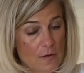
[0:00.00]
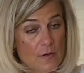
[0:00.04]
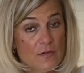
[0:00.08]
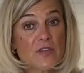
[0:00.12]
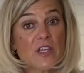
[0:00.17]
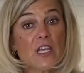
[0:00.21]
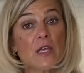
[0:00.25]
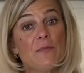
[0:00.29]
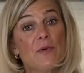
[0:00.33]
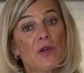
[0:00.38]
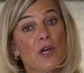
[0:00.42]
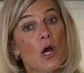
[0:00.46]

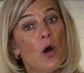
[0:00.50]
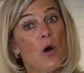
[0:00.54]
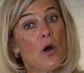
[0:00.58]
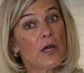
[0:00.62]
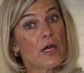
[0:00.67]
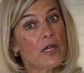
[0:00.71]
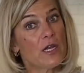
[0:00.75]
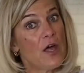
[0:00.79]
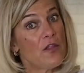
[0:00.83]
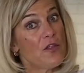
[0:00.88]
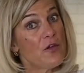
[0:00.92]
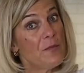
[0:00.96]
Keep it going
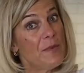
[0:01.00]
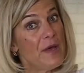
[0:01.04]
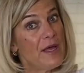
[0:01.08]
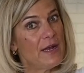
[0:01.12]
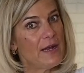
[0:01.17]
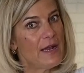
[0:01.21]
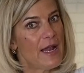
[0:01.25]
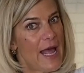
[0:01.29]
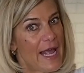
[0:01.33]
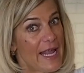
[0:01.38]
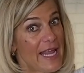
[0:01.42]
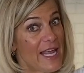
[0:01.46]
another
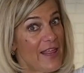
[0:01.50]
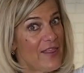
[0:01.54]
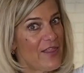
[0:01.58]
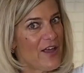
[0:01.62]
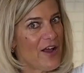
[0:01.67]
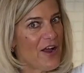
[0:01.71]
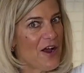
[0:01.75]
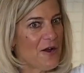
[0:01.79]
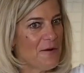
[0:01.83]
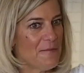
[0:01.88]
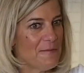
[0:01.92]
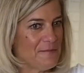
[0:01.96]
minute. Hang in
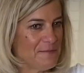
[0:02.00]
there.